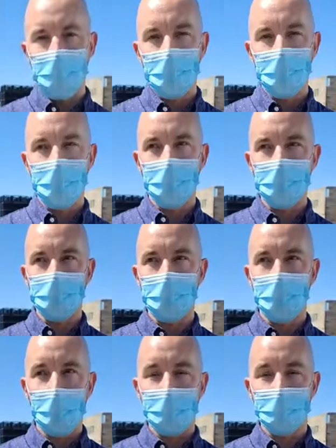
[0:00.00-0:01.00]
And
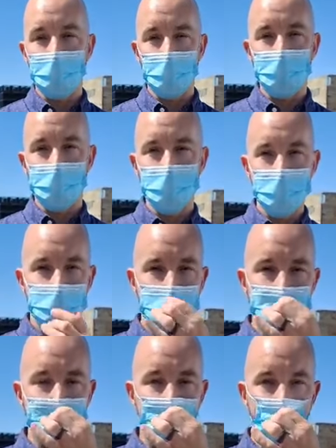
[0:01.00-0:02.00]
average
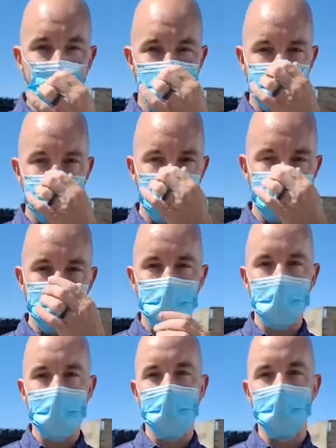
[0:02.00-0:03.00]
since the
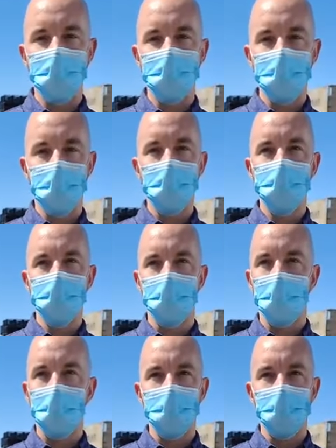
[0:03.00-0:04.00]
beginning of March,
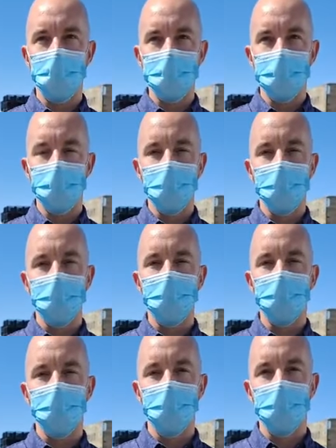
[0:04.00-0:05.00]
we're up over
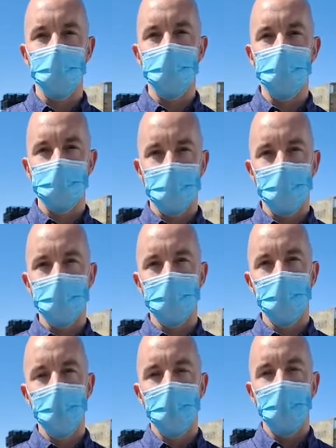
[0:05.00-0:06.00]
250%
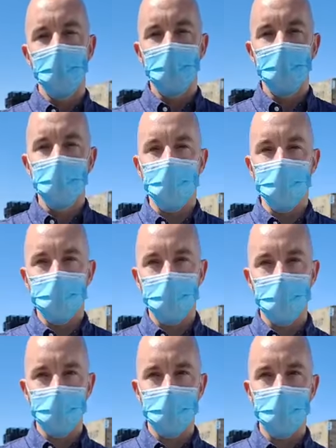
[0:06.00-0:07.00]
of food
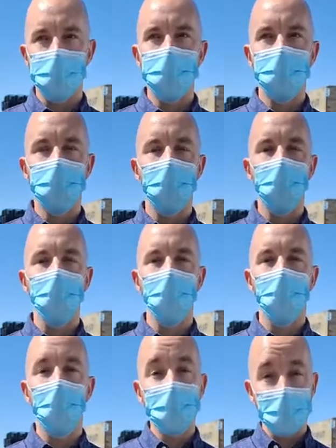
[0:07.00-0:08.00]
distribution. So
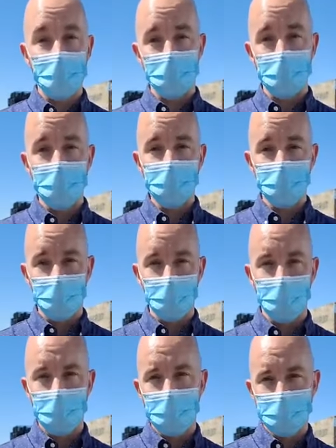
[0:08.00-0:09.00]
what that means
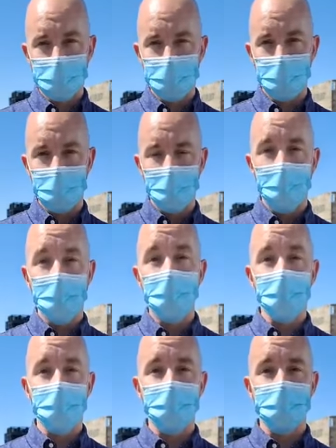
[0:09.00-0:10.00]
for us
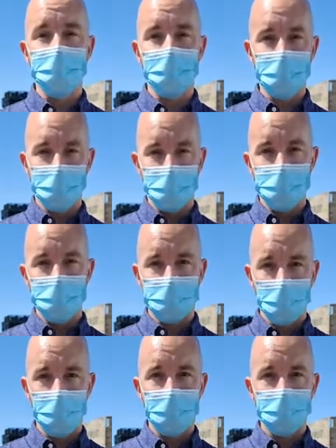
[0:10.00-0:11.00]
is increased
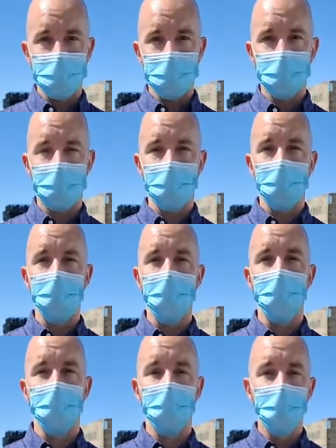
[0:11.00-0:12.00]
costs
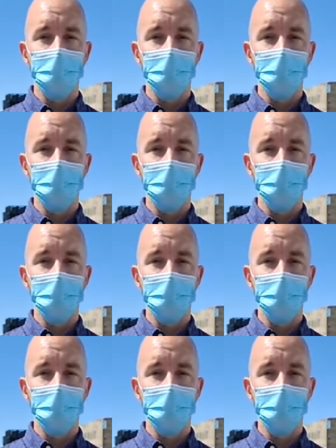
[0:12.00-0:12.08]
in